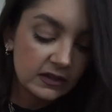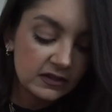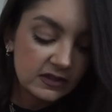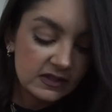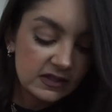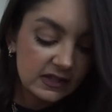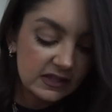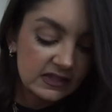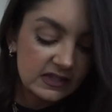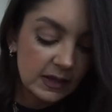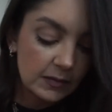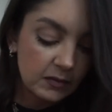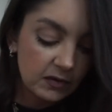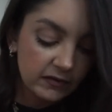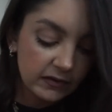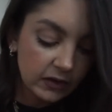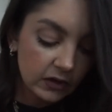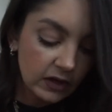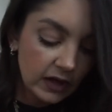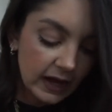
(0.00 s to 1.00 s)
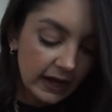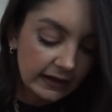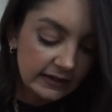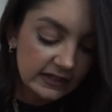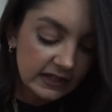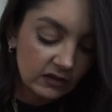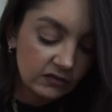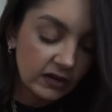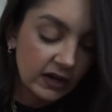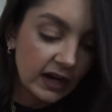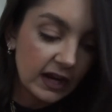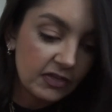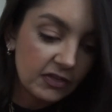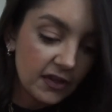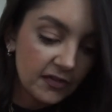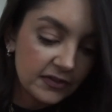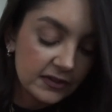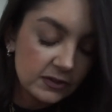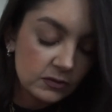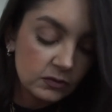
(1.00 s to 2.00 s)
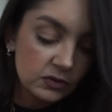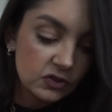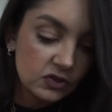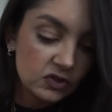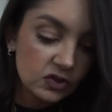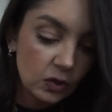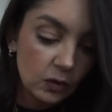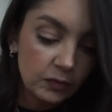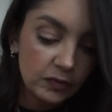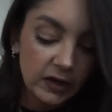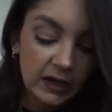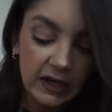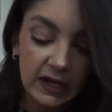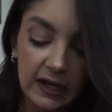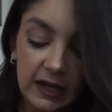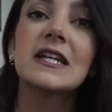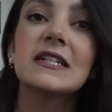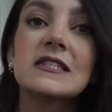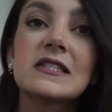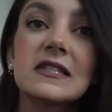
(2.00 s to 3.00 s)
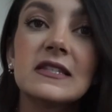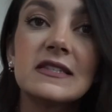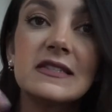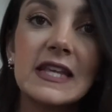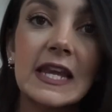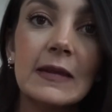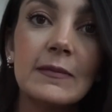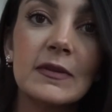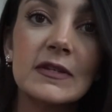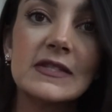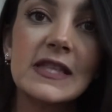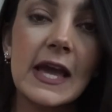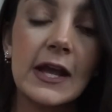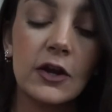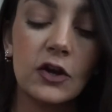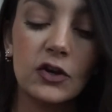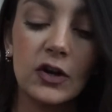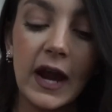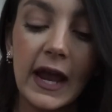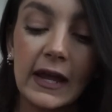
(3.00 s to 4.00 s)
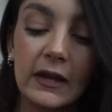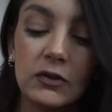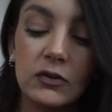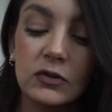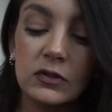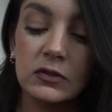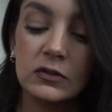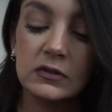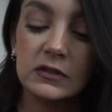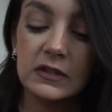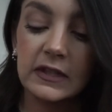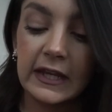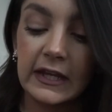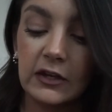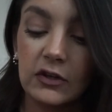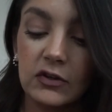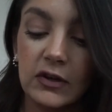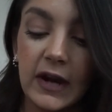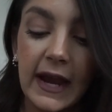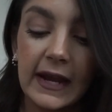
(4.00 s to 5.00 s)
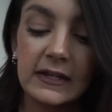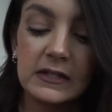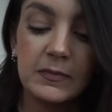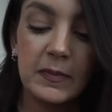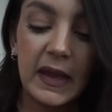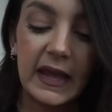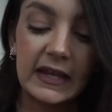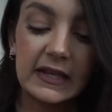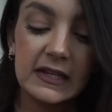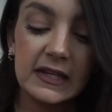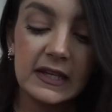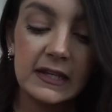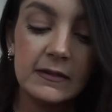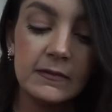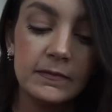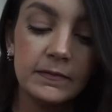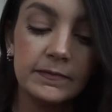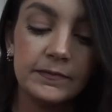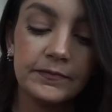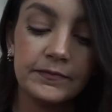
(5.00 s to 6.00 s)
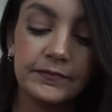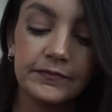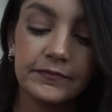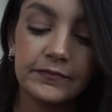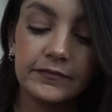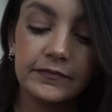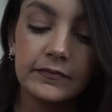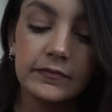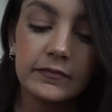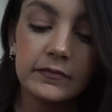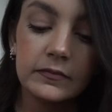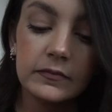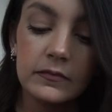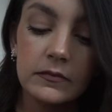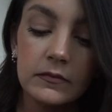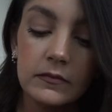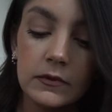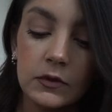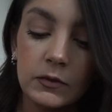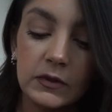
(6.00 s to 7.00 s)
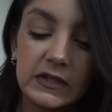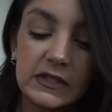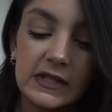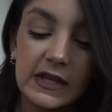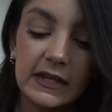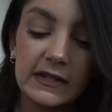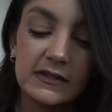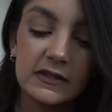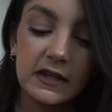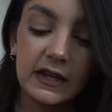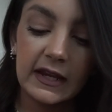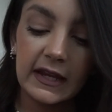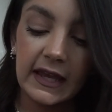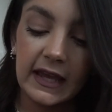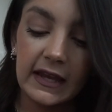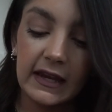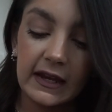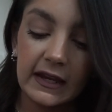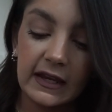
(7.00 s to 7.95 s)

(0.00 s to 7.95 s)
This is the Sommerville cocktail ring. I thought this was so pretty. It's the same as that crackled, like cracked pendant. What size did I get?